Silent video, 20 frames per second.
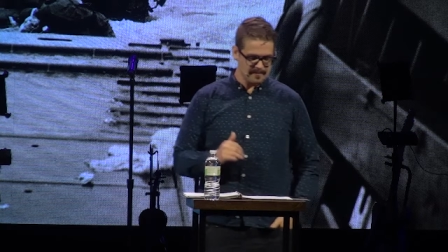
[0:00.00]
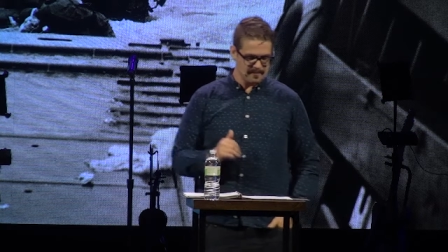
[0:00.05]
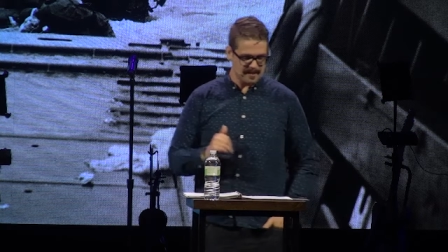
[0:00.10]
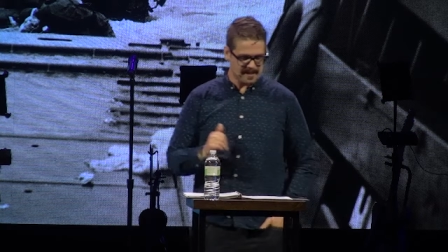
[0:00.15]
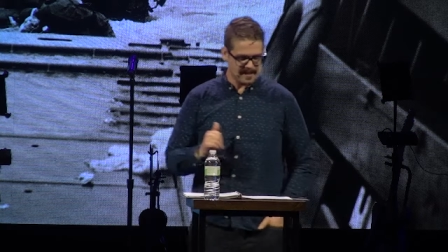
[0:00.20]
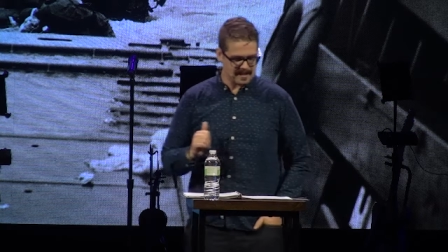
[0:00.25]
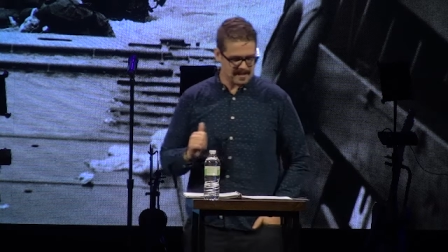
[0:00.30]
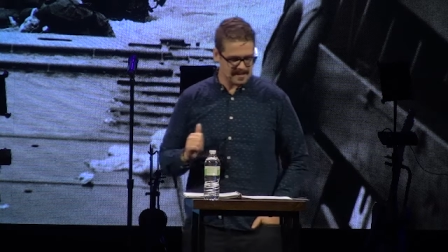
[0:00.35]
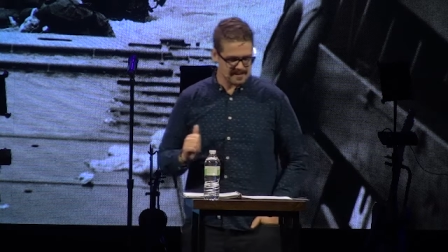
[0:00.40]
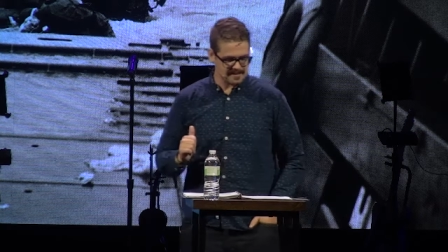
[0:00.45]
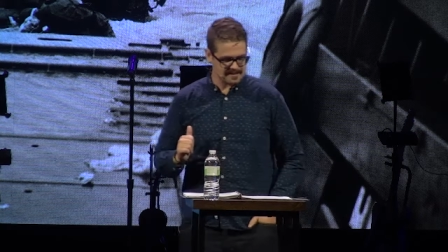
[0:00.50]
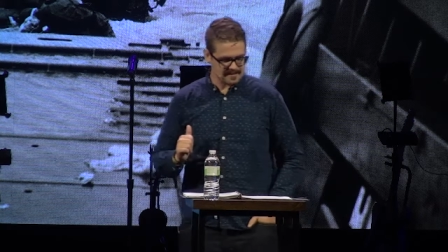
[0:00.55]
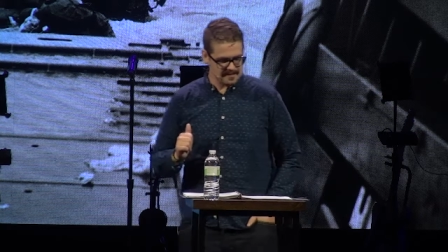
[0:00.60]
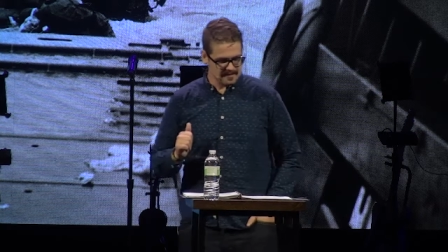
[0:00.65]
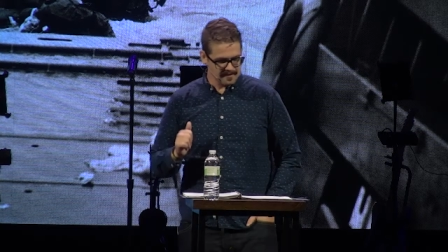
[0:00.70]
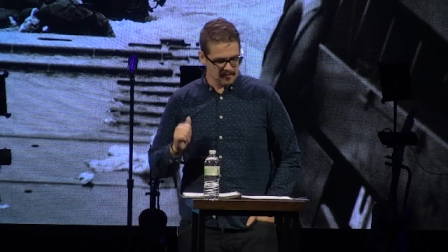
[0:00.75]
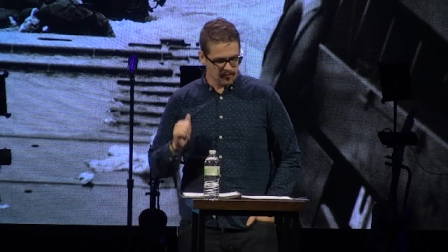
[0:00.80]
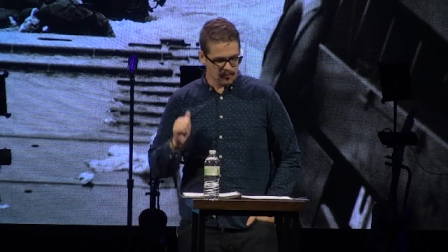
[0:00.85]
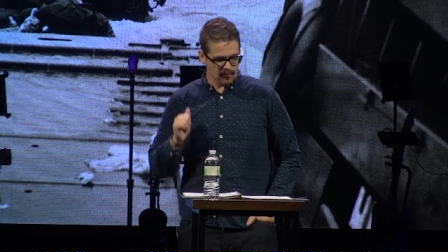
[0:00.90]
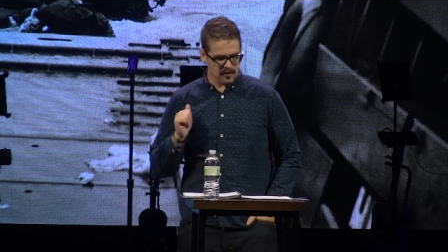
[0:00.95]
because
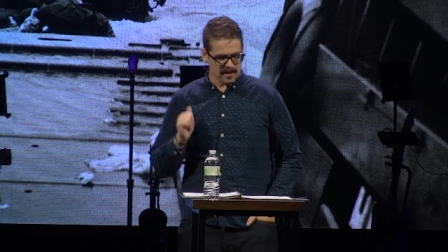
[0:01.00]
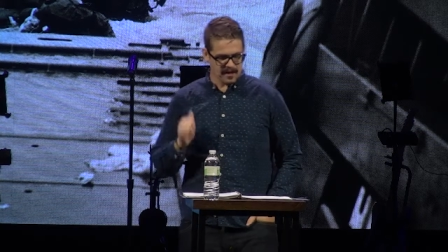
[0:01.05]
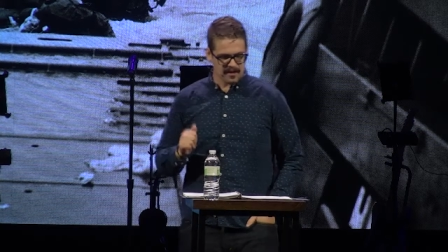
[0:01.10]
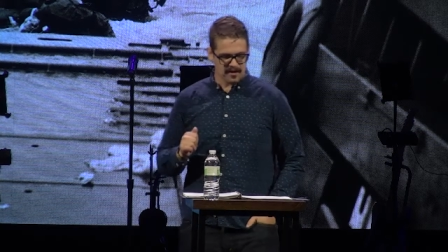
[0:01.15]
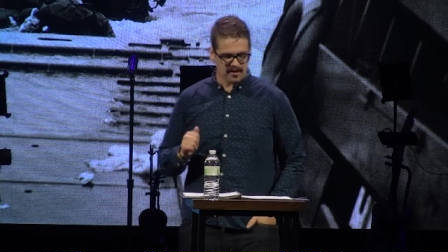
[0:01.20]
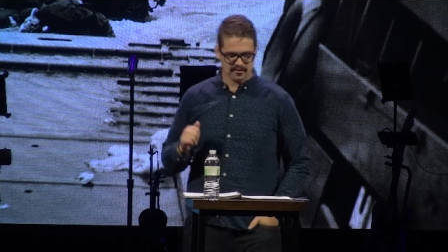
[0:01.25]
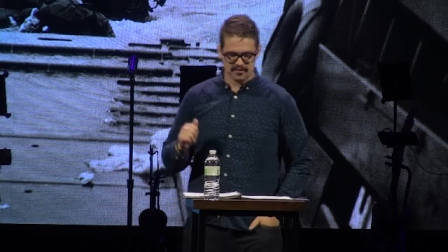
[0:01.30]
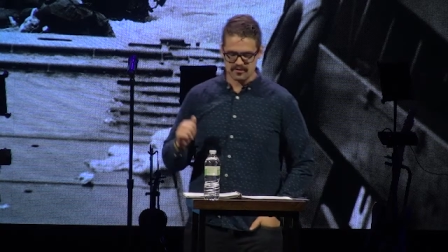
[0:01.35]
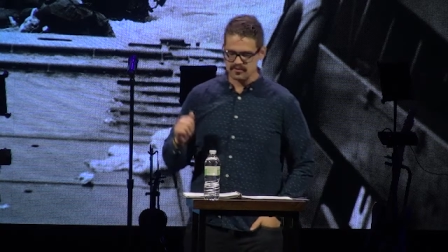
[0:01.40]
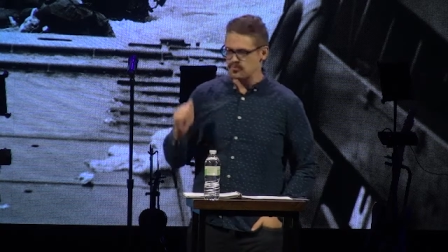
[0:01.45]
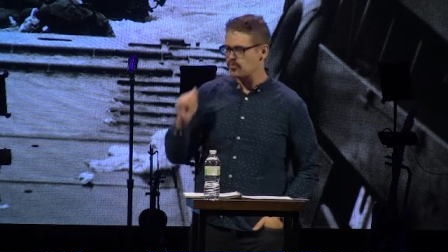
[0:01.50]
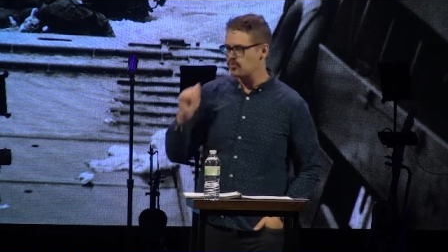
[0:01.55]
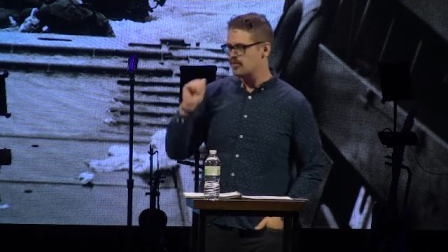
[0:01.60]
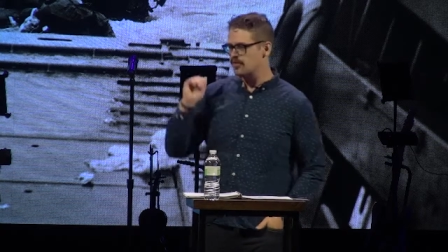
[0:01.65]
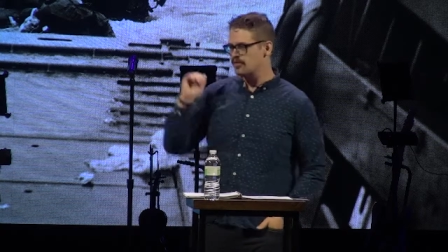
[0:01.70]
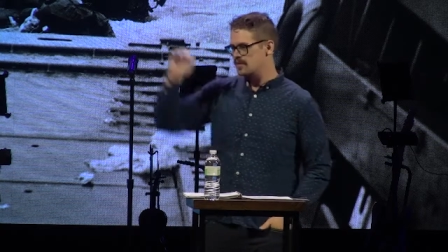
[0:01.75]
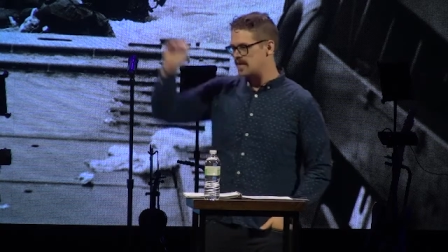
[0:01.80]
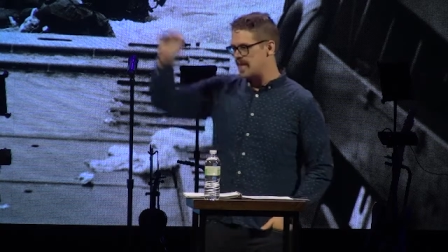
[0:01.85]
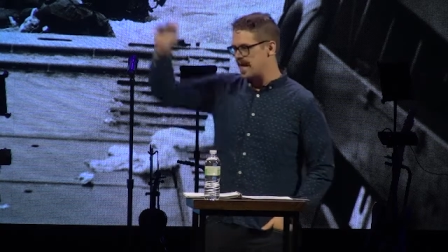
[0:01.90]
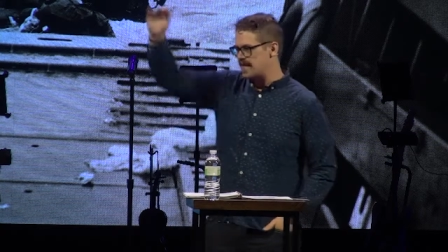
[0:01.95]
widows
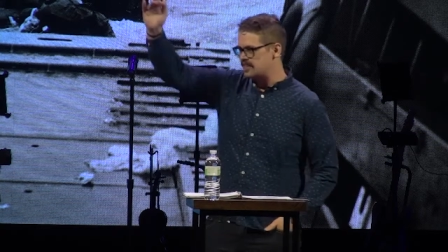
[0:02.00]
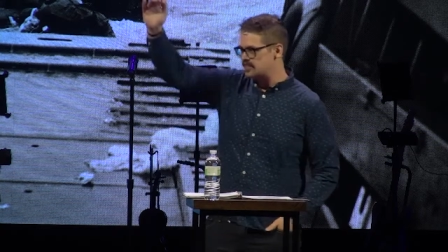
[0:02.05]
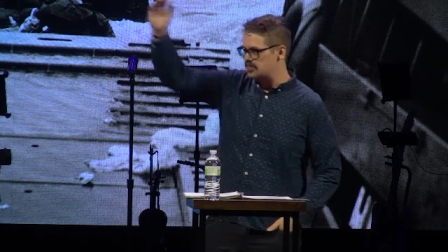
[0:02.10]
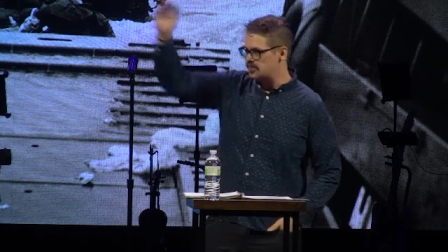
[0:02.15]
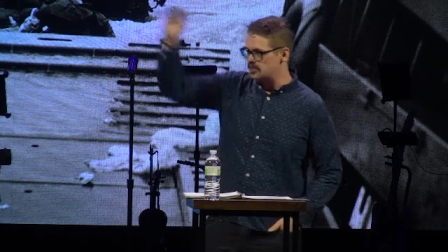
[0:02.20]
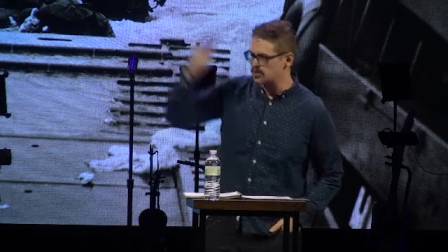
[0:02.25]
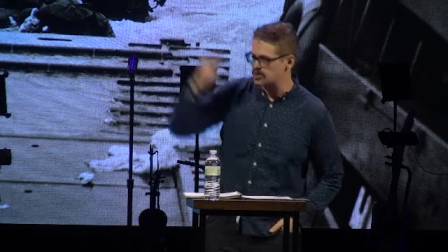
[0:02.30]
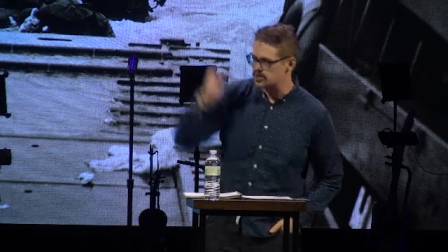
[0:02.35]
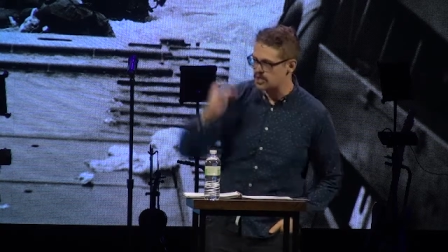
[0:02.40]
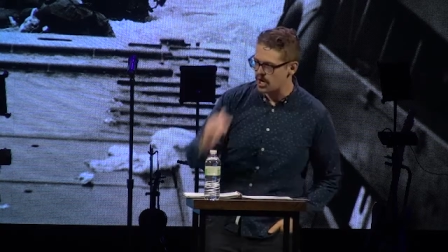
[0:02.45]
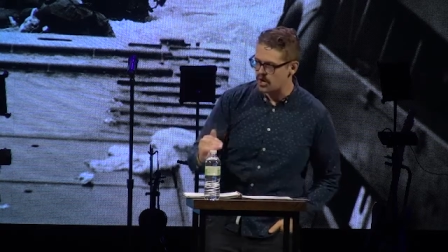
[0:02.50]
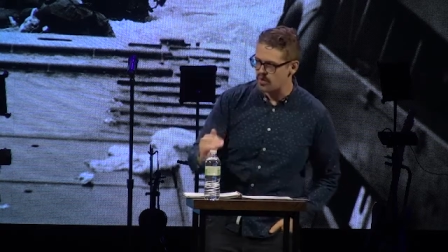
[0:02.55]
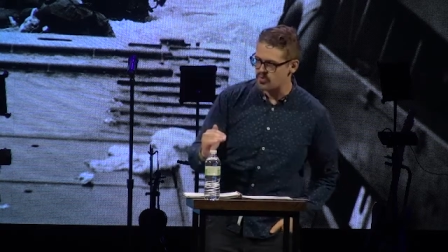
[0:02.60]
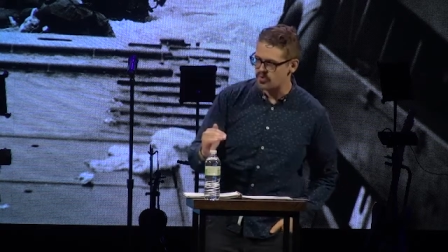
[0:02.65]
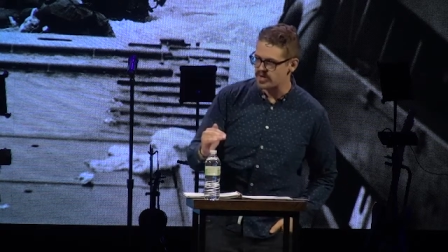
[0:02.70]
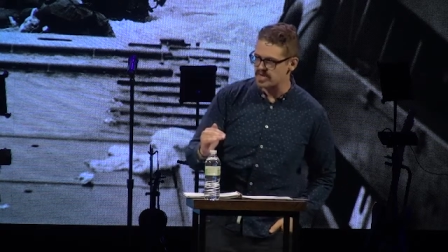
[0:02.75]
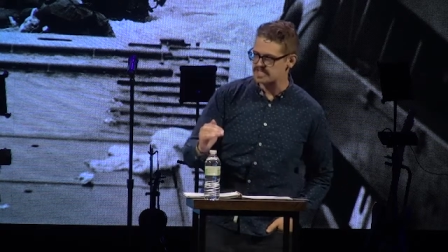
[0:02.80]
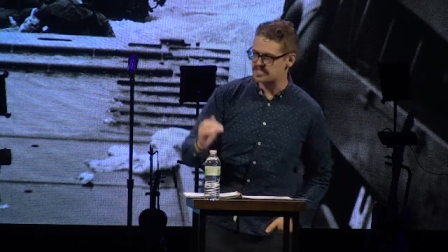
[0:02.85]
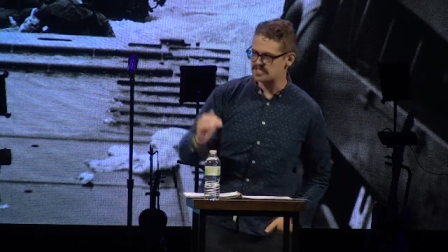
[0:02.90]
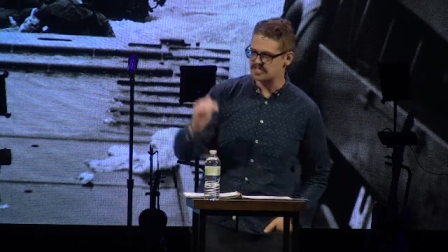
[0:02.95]
were like the
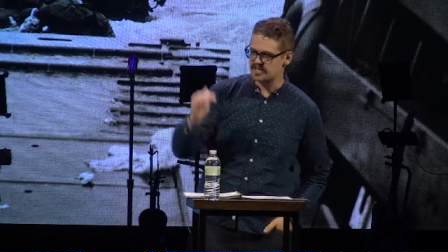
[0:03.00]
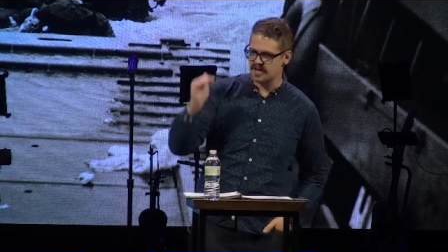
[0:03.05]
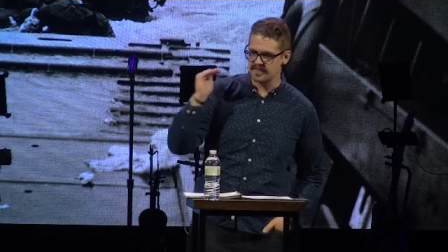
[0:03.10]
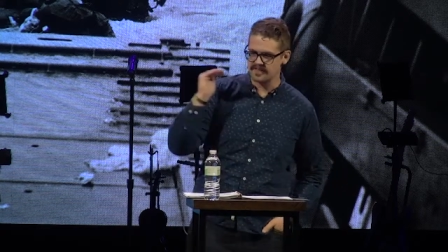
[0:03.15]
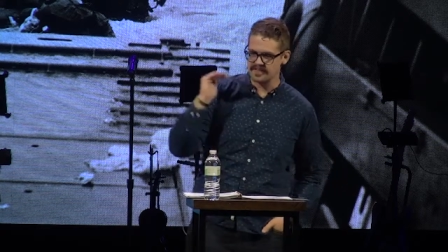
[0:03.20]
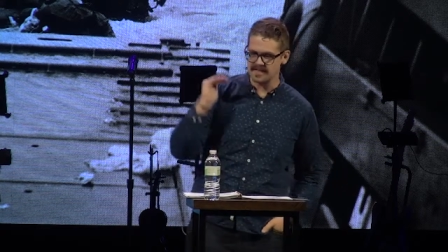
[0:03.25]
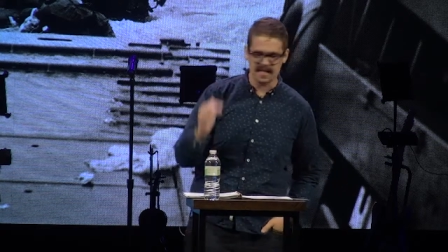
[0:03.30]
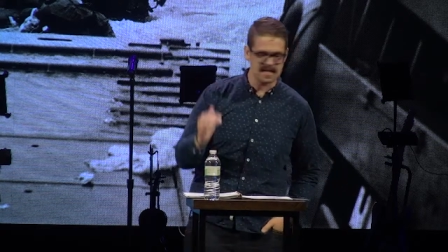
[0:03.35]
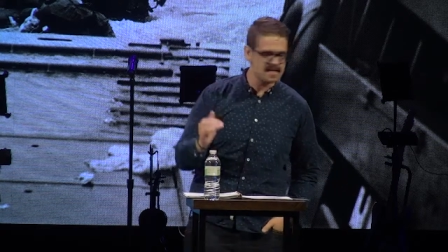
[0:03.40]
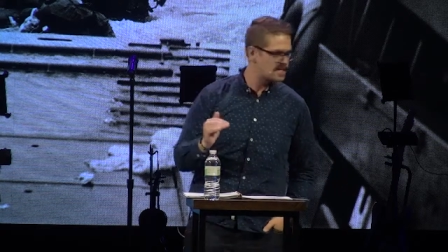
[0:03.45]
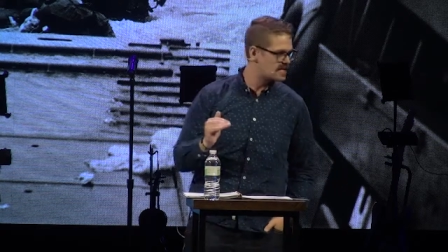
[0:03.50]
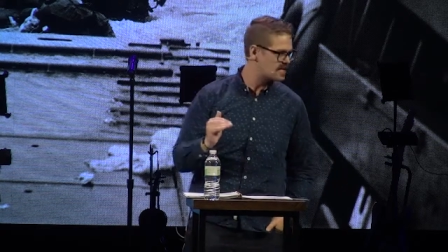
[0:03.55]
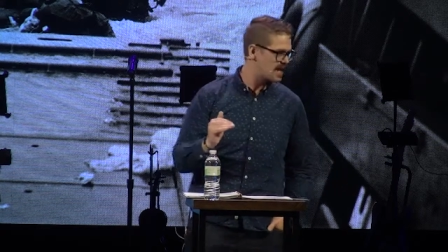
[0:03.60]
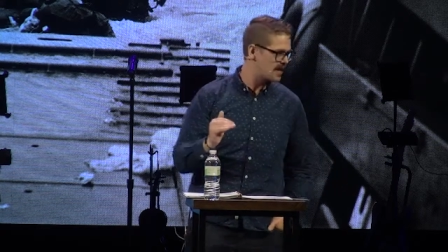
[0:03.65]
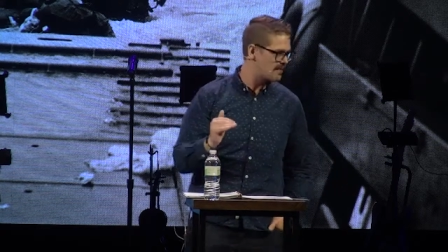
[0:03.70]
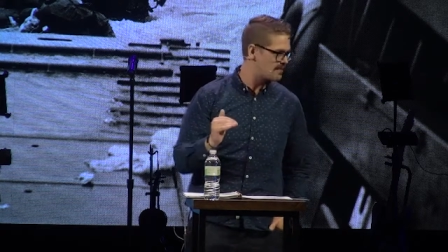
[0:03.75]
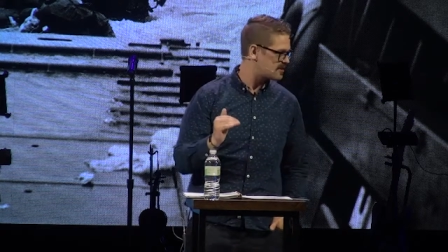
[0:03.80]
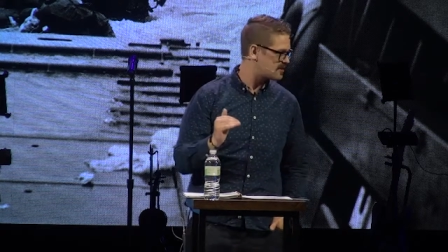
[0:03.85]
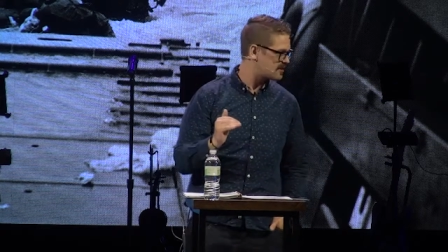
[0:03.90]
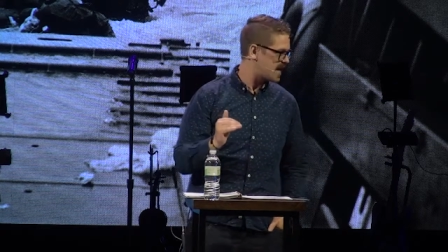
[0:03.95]
lowest on the
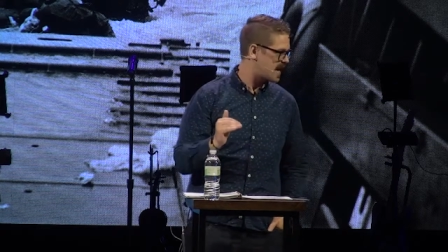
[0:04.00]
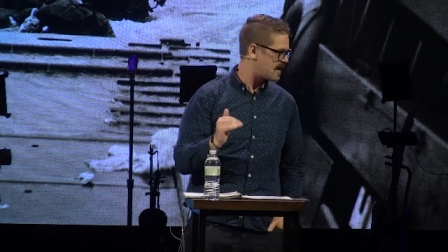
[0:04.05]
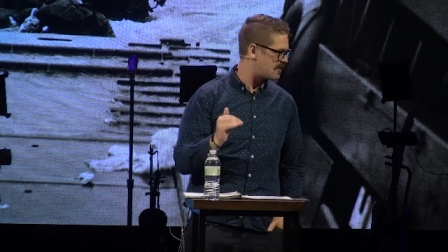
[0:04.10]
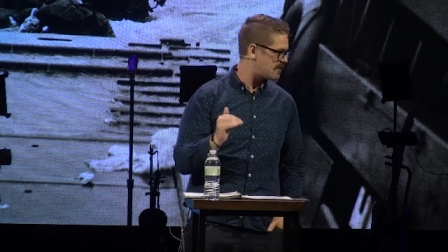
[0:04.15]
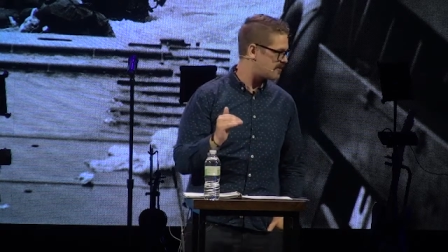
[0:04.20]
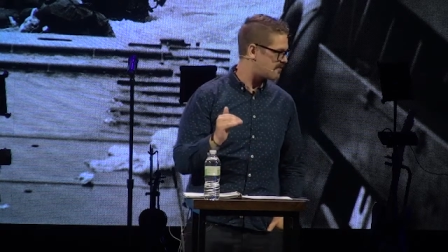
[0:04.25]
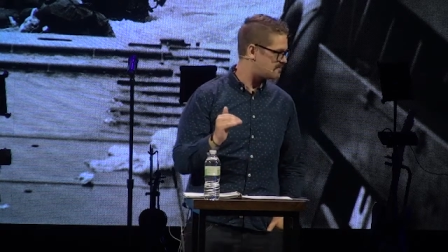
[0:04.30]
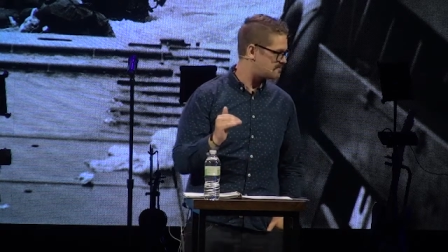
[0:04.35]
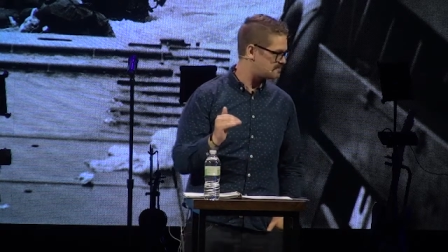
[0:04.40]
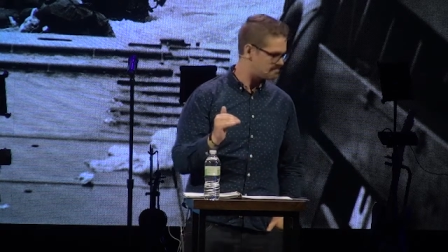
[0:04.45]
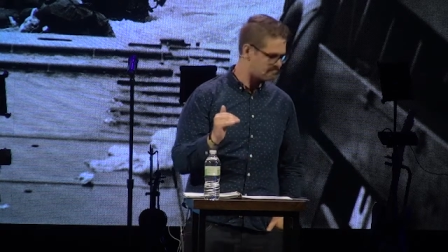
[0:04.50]
economic ladder.